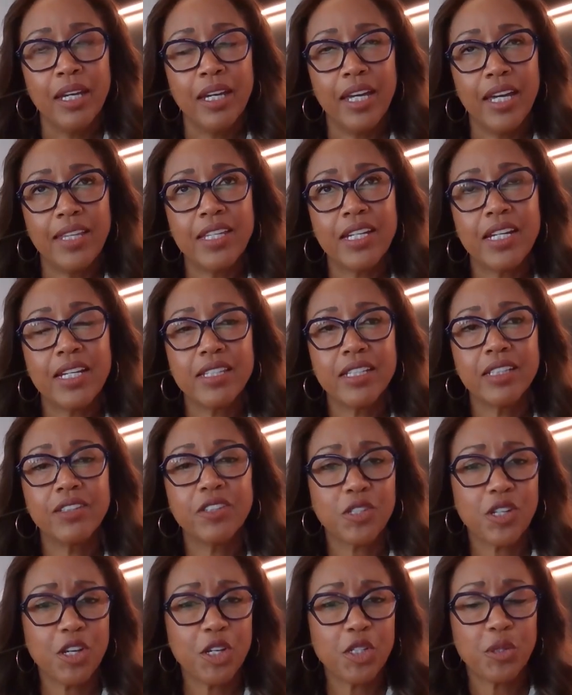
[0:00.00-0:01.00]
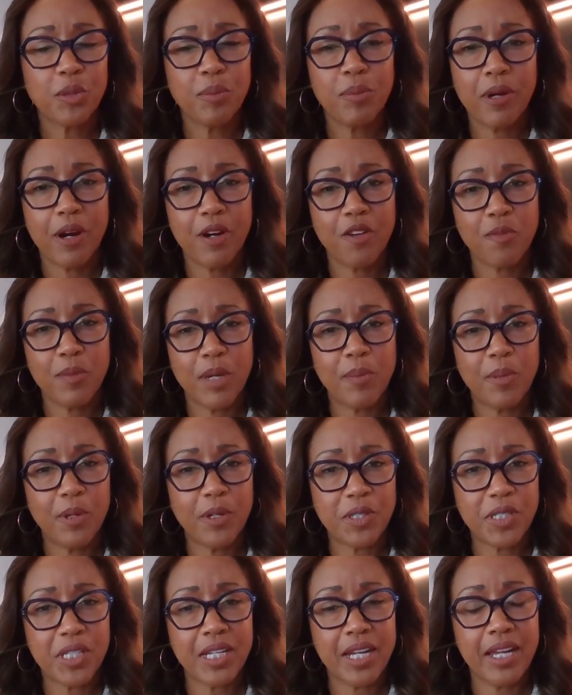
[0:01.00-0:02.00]
And then I think there's also a part of my
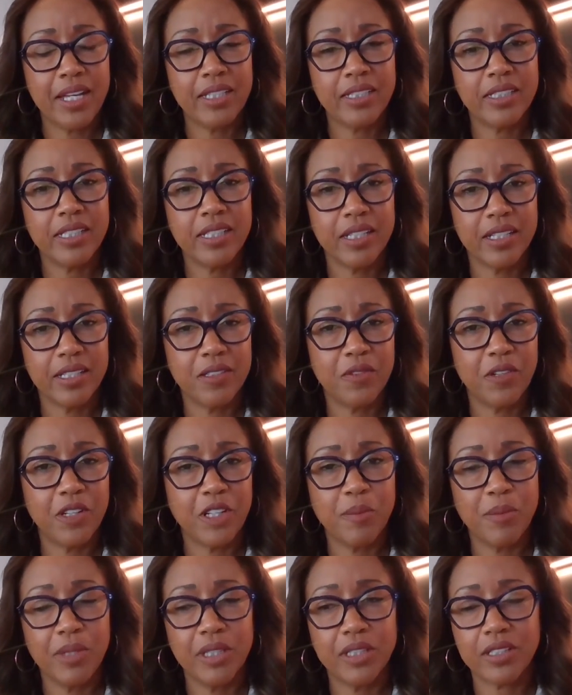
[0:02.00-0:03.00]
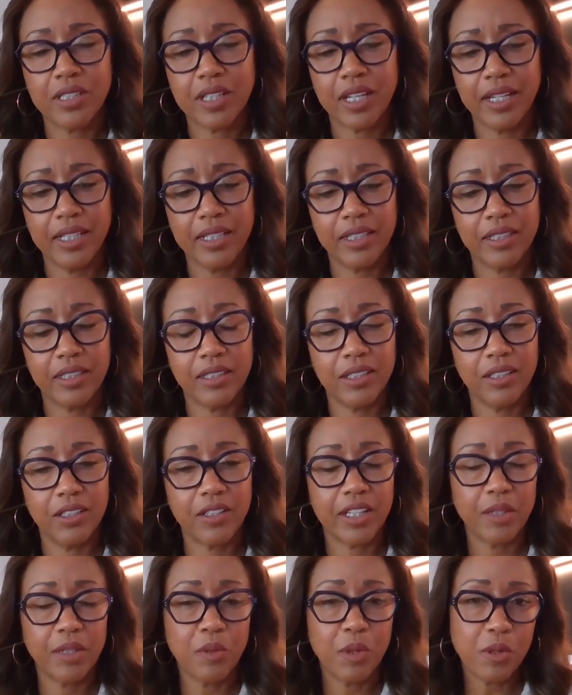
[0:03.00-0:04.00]
personality that's very much like,
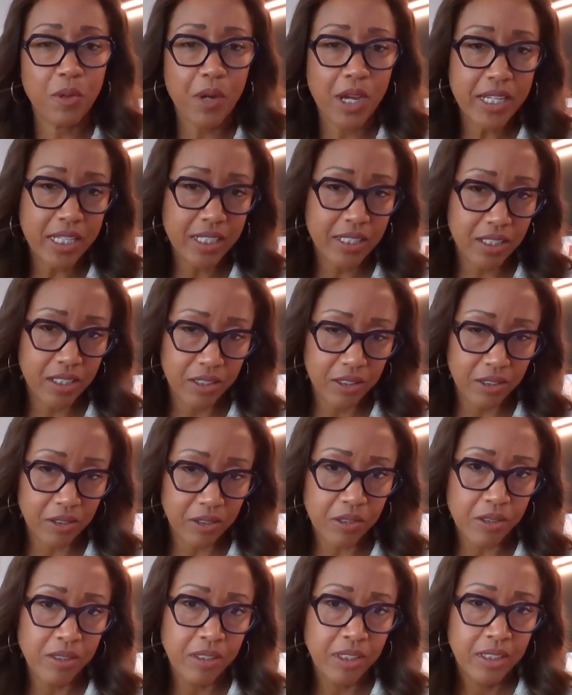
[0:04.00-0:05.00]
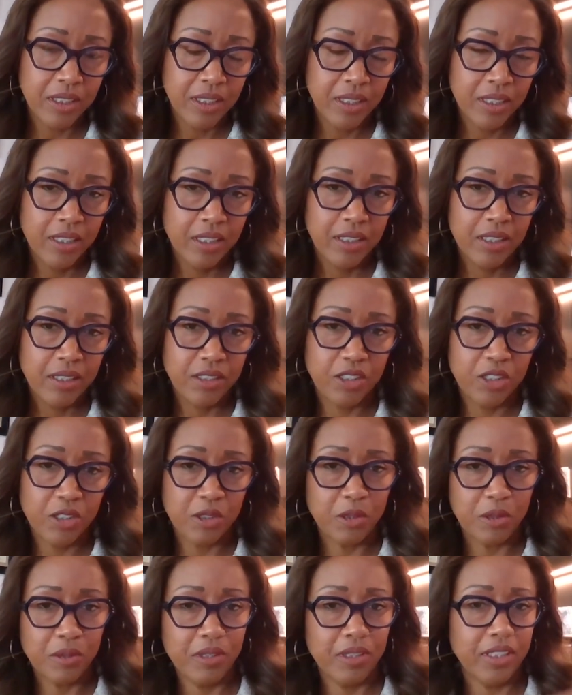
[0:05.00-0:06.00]
okay, what do I need to do
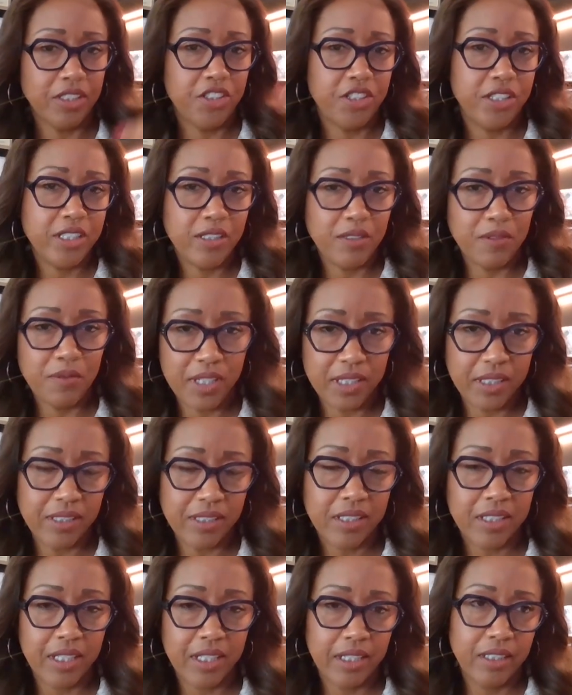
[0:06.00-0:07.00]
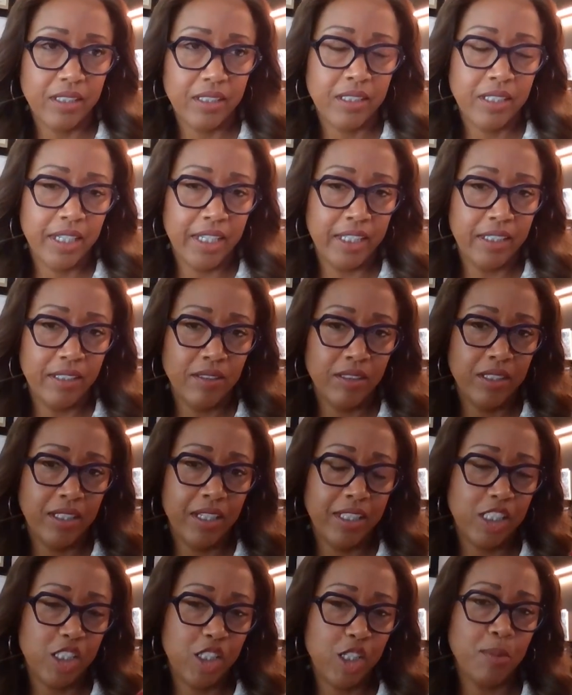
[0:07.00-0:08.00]
to achieve this thing? And
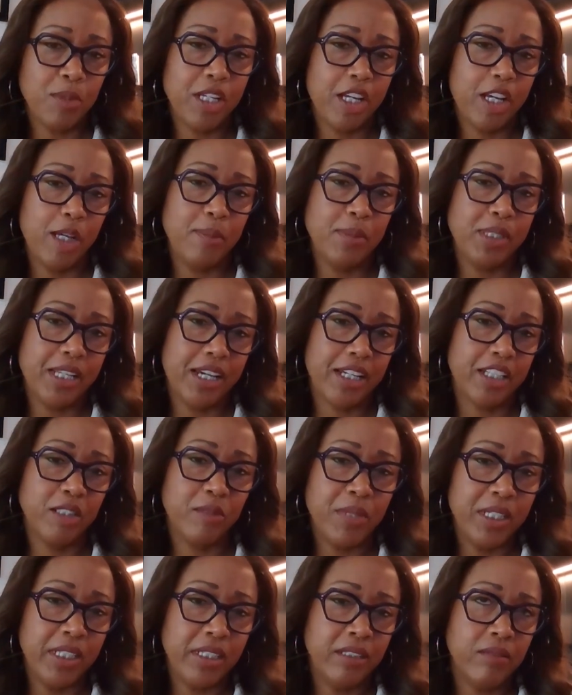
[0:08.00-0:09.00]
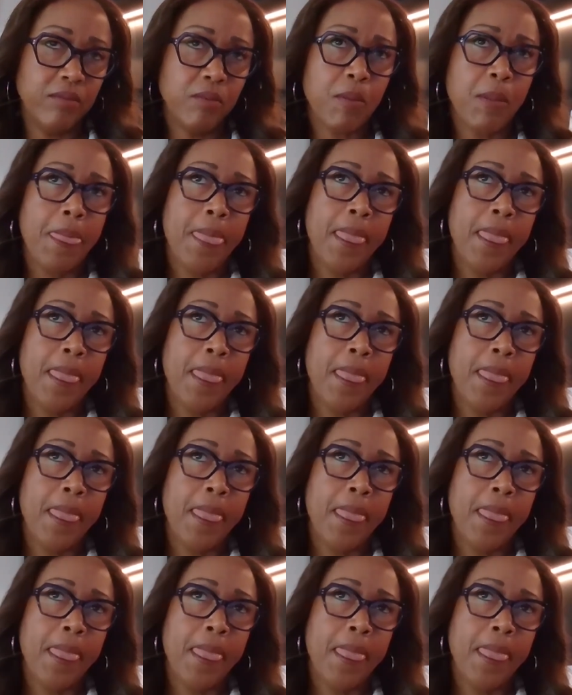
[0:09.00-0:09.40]
at sometimes that could mean,